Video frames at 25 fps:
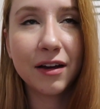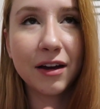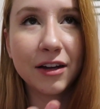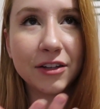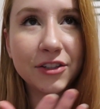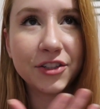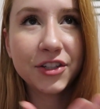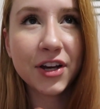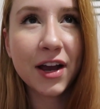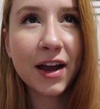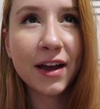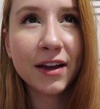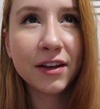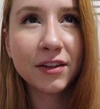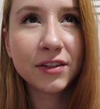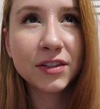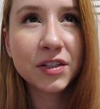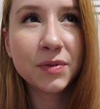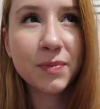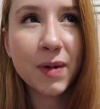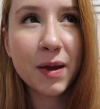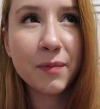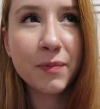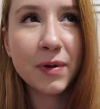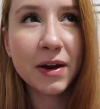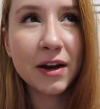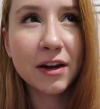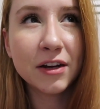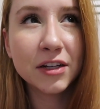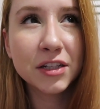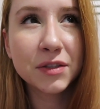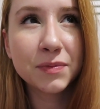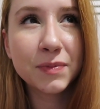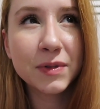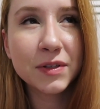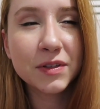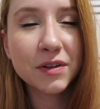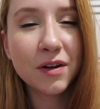a child to my
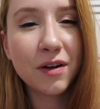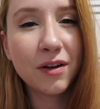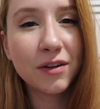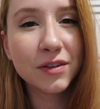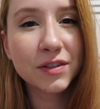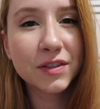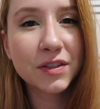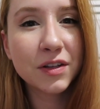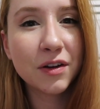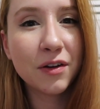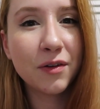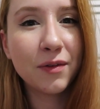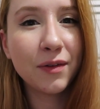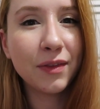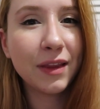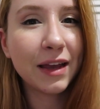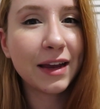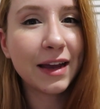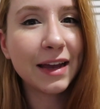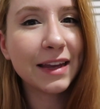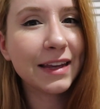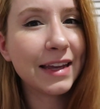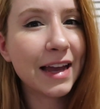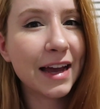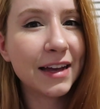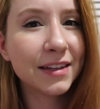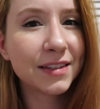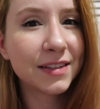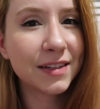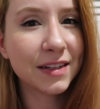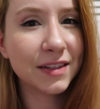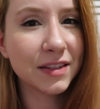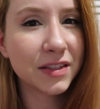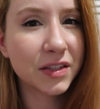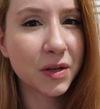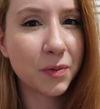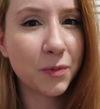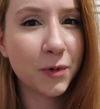parents, but also like a guest
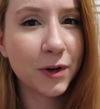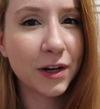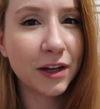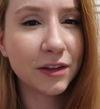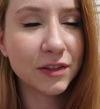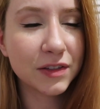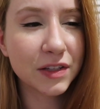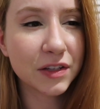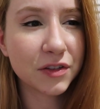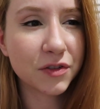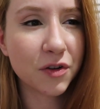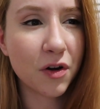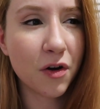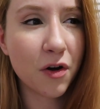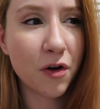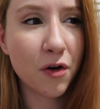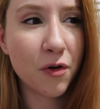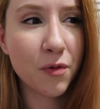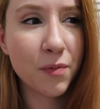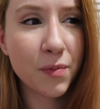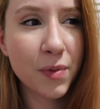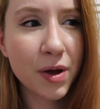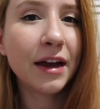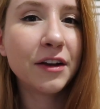in someone else's home.